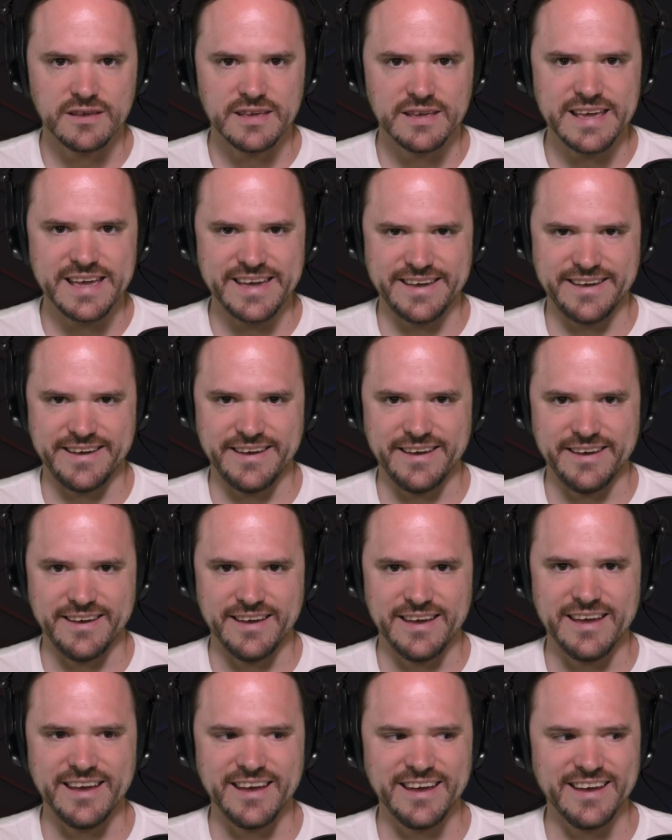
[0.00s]

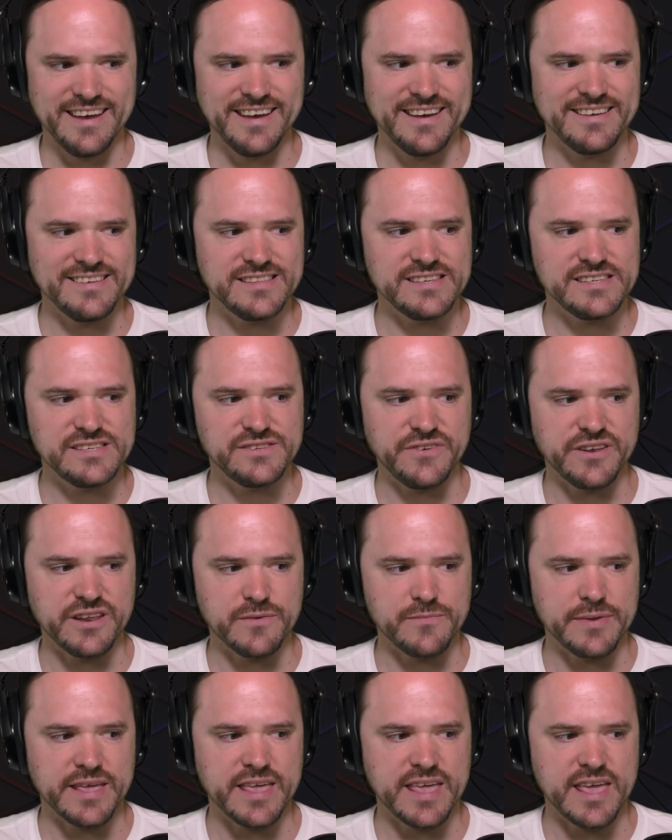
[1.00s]
Yeah, this video
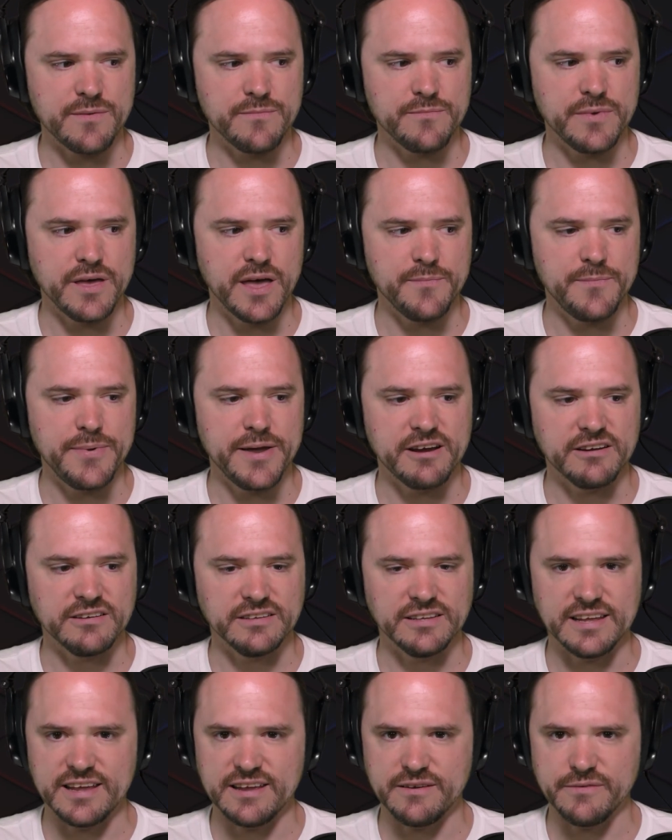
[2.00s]
became
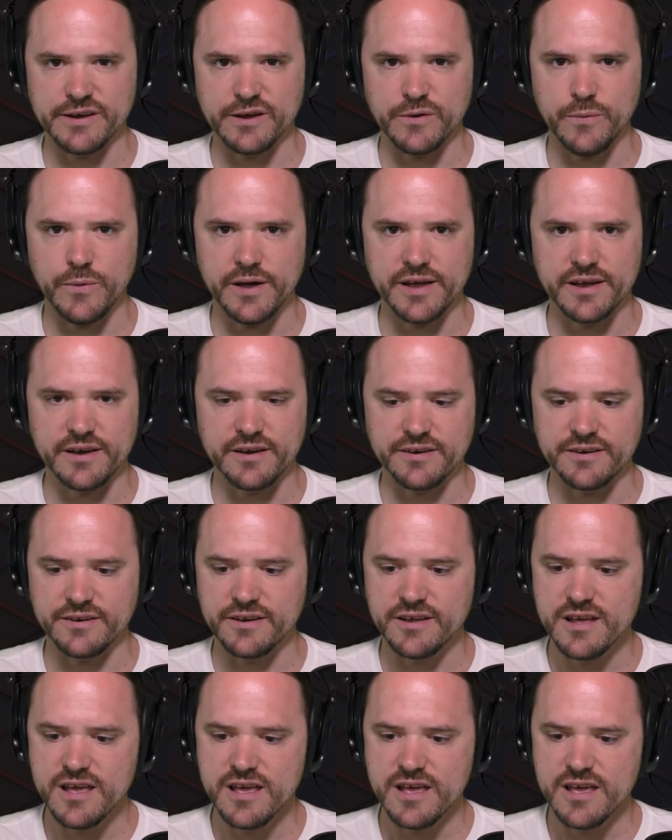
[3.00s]
apparently required
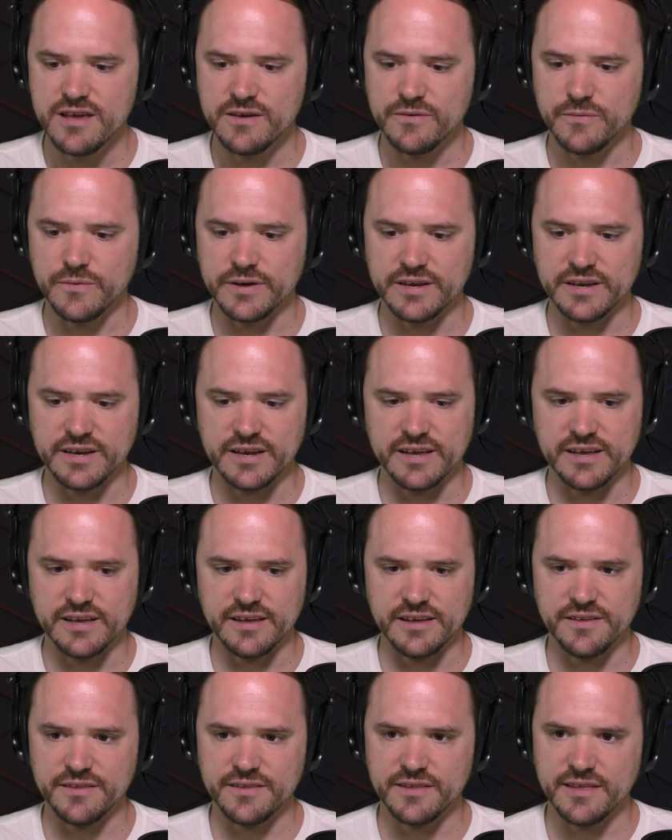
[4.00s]
when
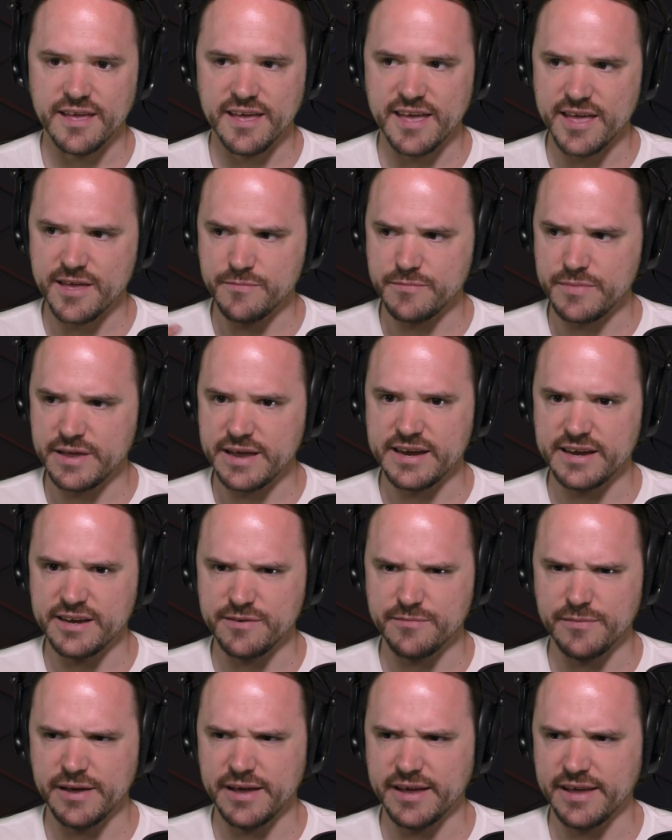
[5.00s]
I made
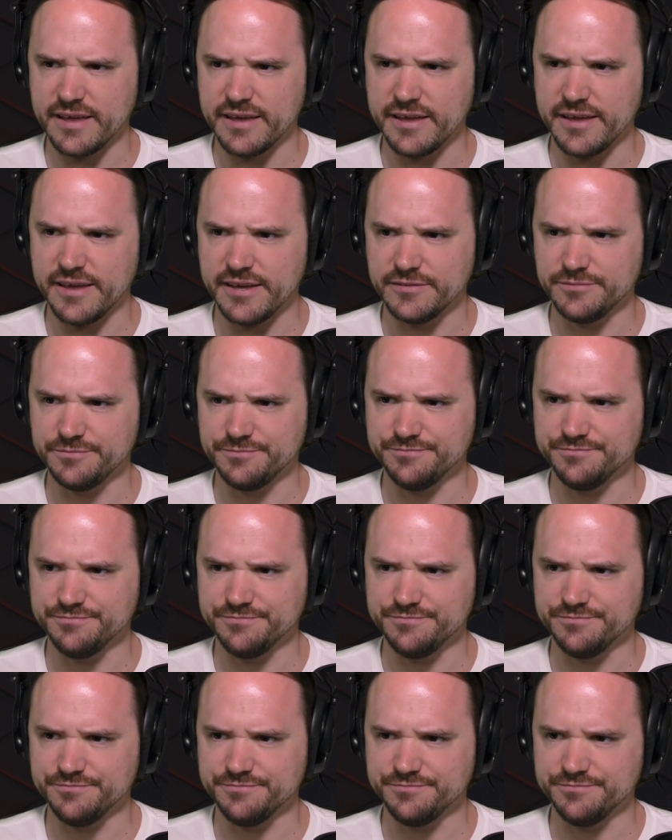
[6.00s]
my